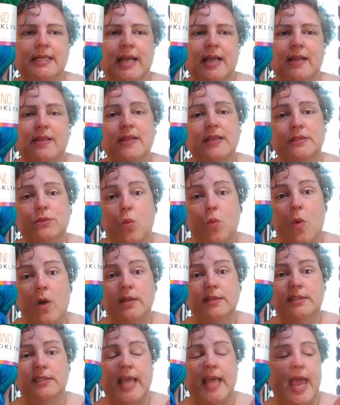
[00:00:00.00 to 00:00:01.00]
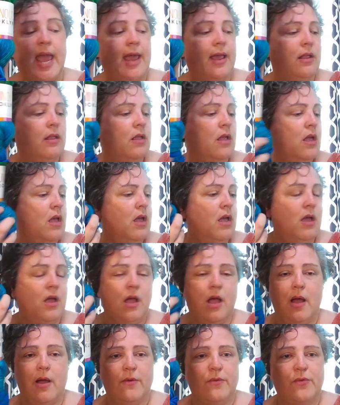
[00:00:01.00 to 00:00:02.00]
to get this one skein
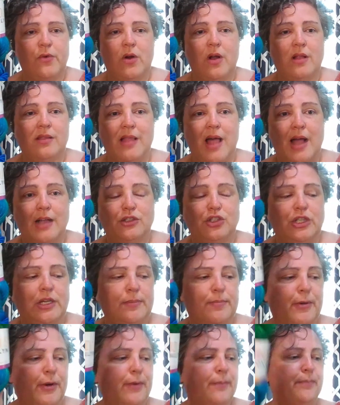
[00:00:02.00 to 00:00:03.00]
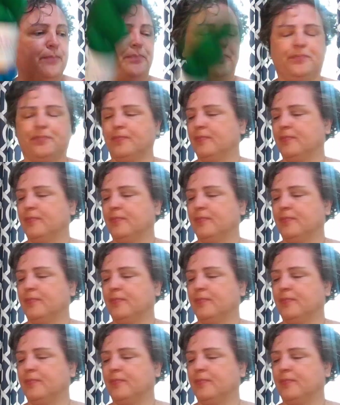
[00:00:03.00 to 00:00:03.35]
uh, for a lot cheaper.